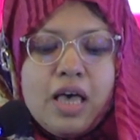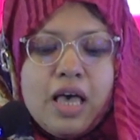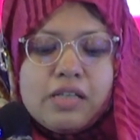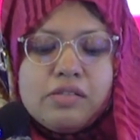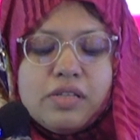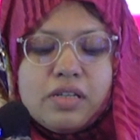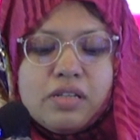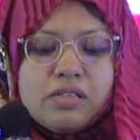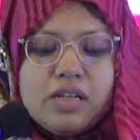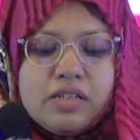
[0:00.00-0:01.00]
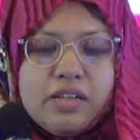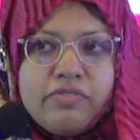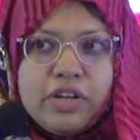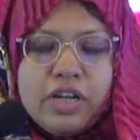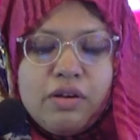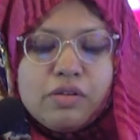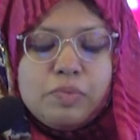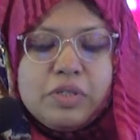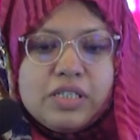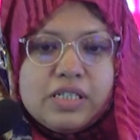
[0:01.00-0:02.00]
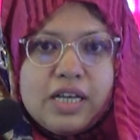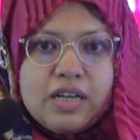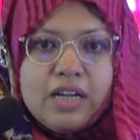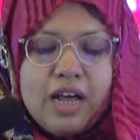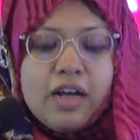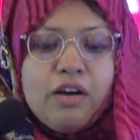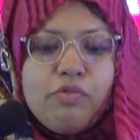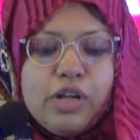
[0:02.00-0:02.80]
Associate Consultant, Evercare Hospital, Dhaka.